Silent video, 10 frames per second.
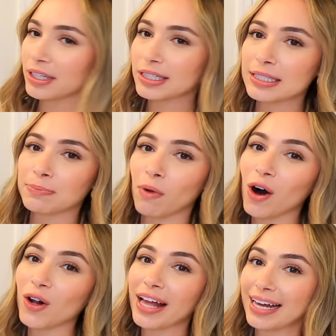these
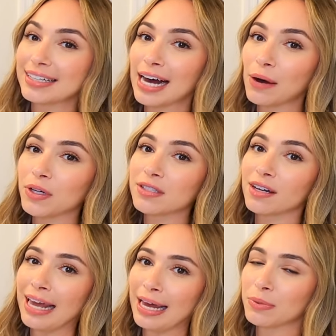small hand towels
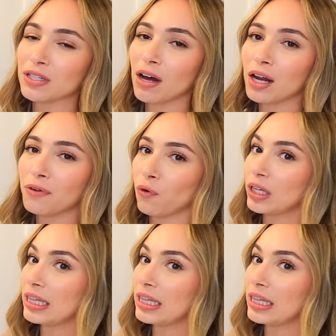on Amazon for